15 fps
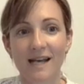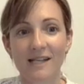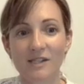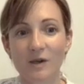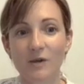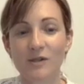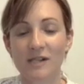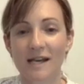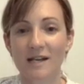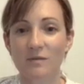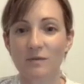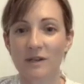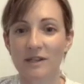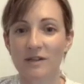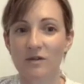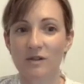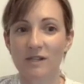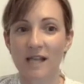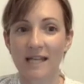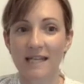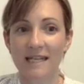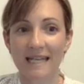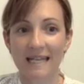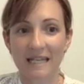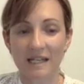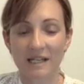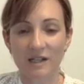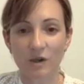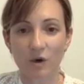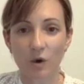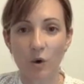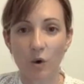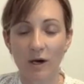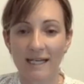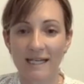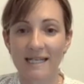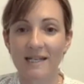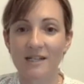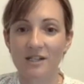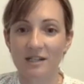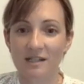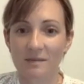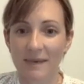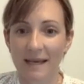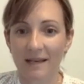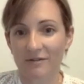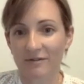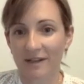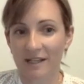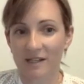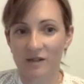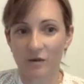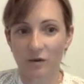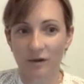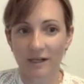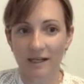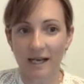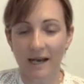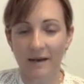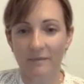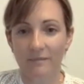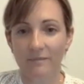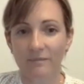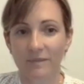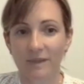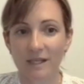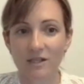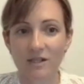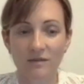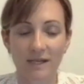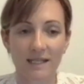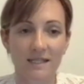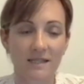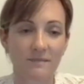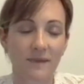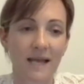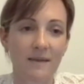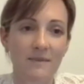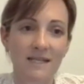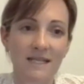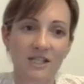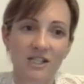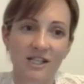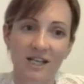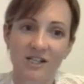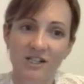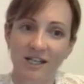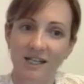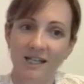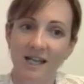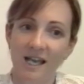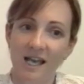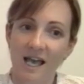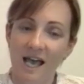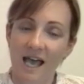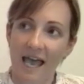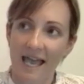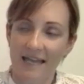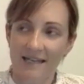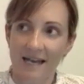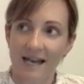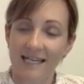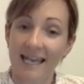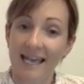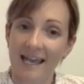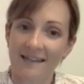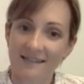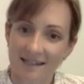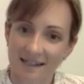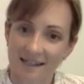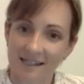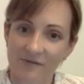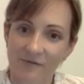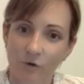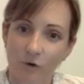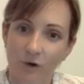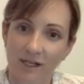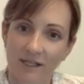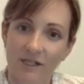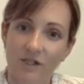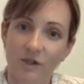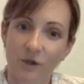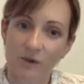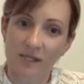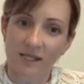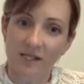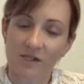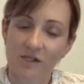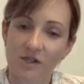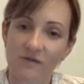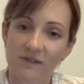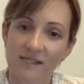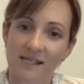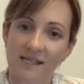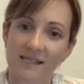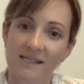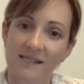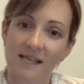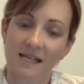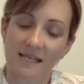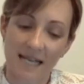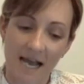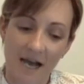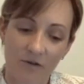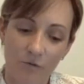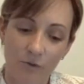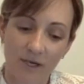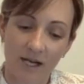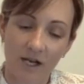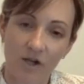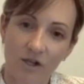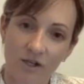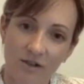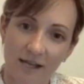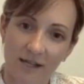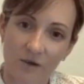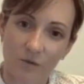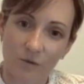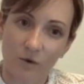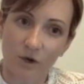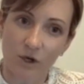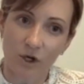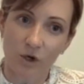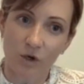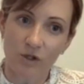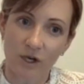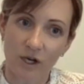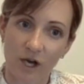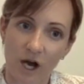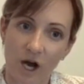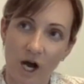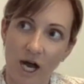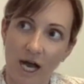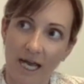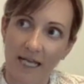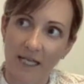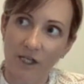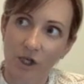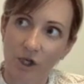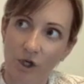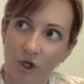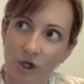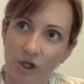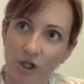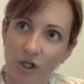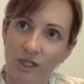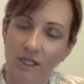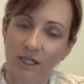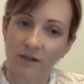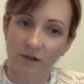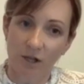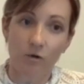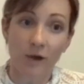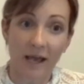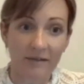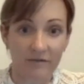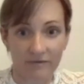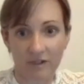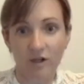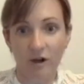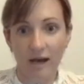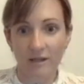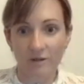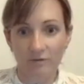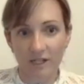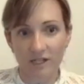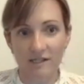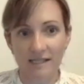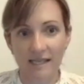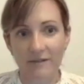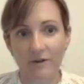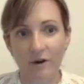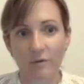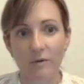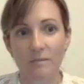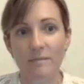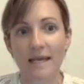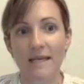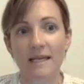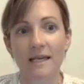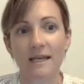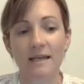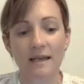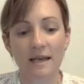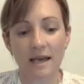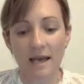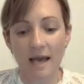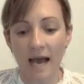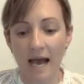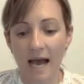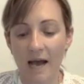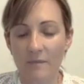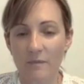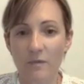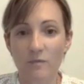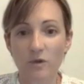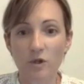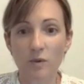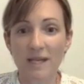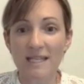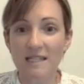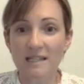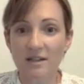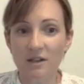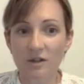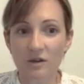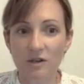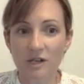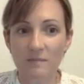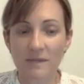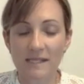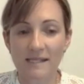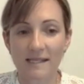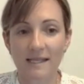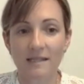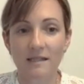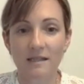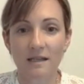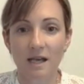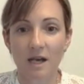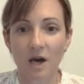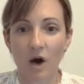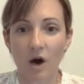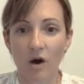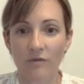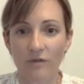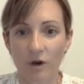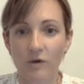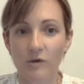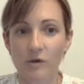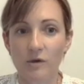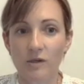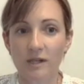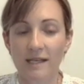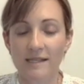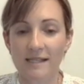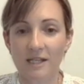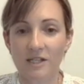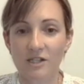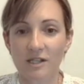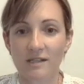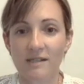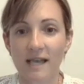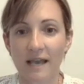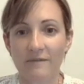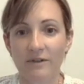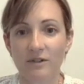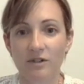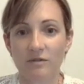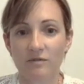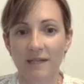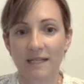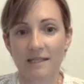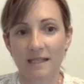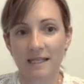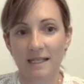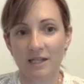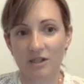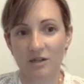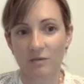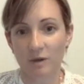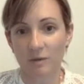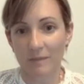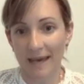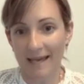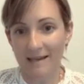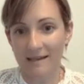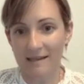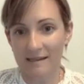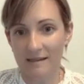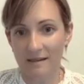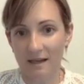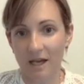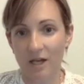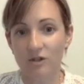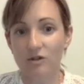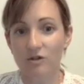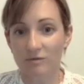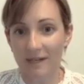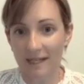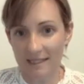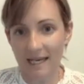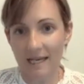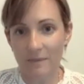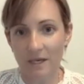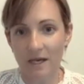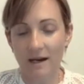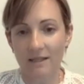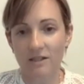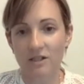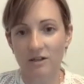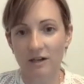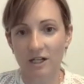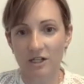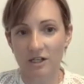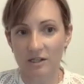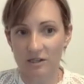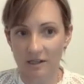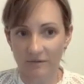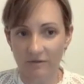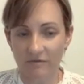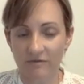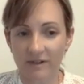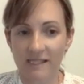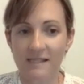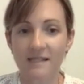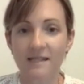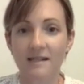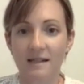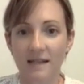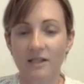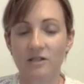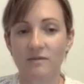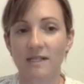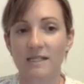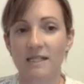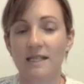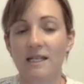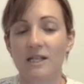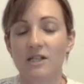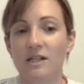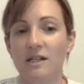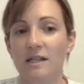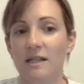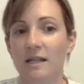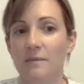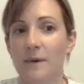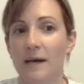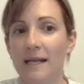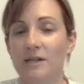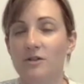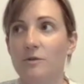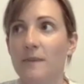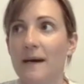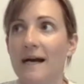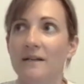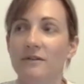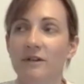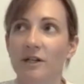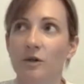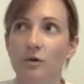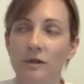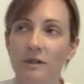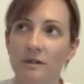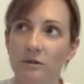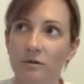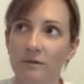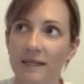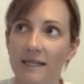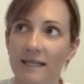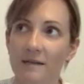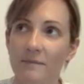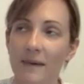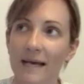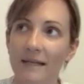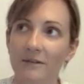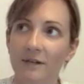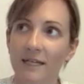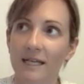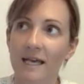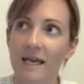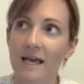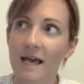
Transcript: associated with a need or a connection to bank feeds or direct payment initiation, and are candidates for using the services. Now, when I look around the world, I learn who have, other regions have open banking. 20 to 30% of those organisations have a direct connection with banks, a direct API integration. So they've invested in that direct connection and then bilateral partnering or regulated partnering.